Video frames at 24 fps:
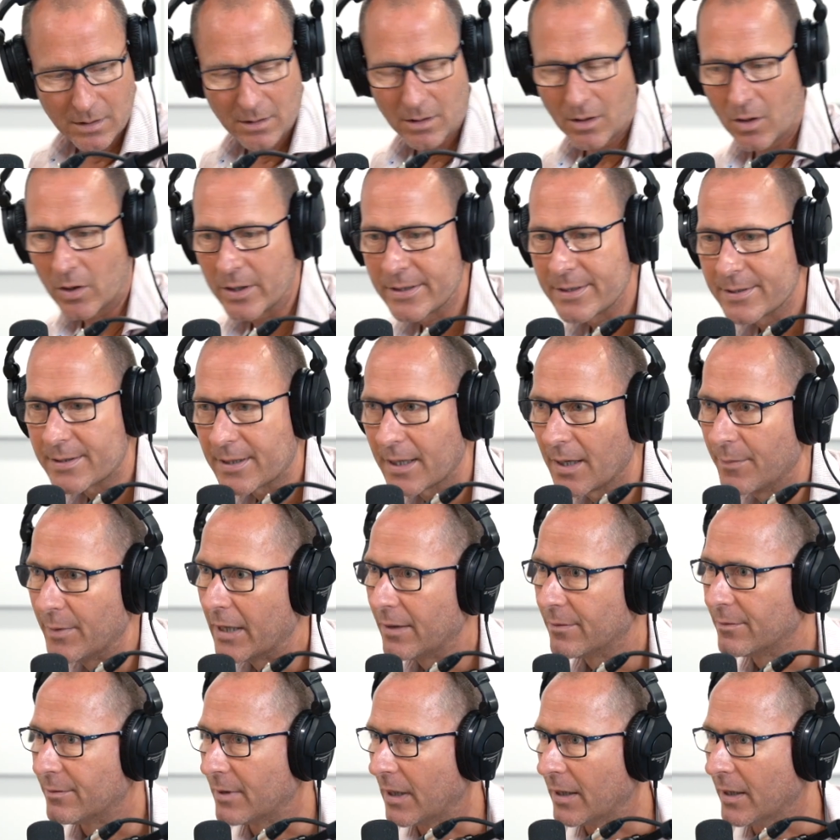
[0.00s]
I just came out
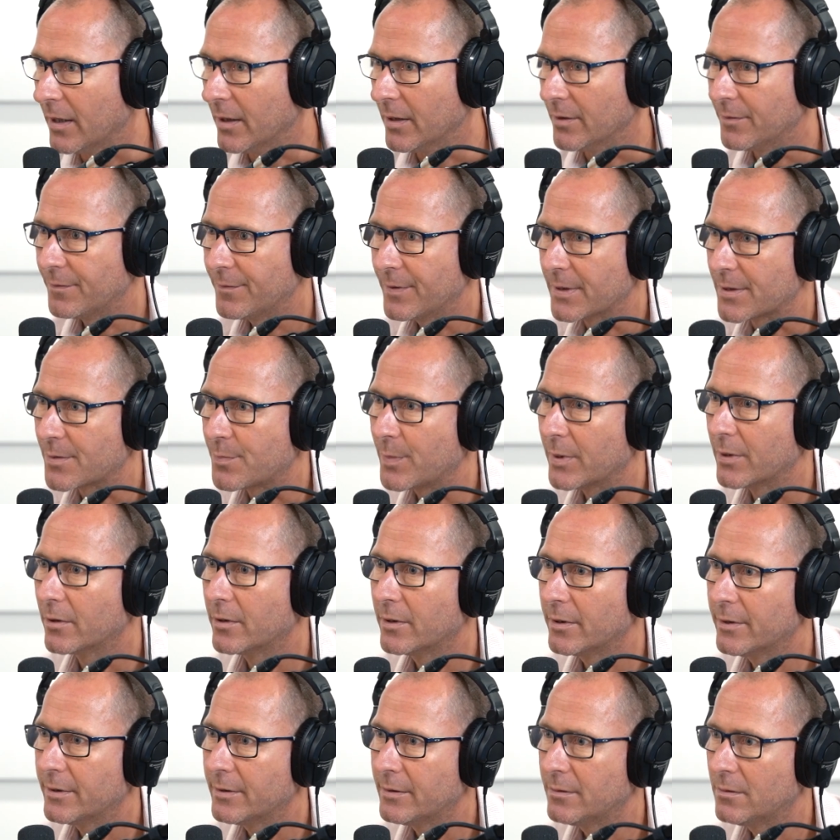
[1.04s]
of a fixed
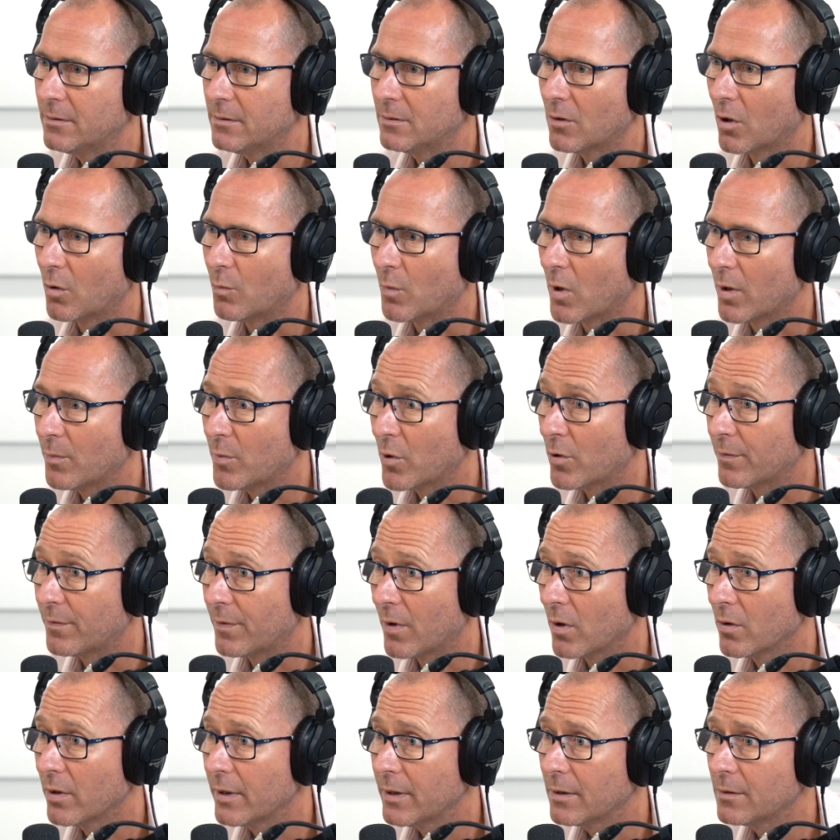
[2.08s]
period on my
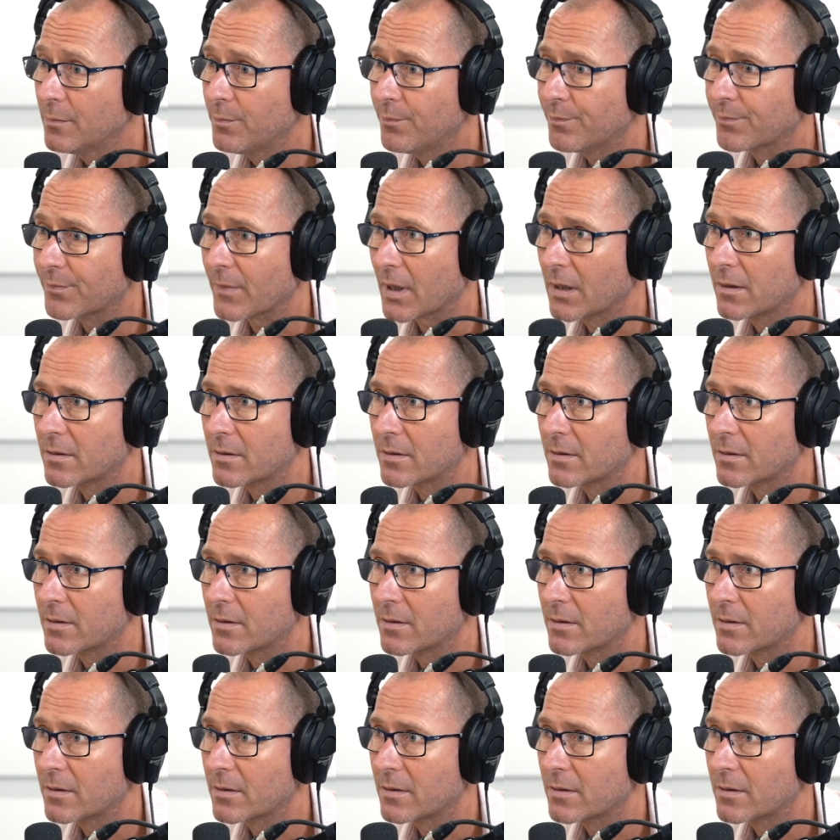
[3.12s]
portfolio. Mm -hmm.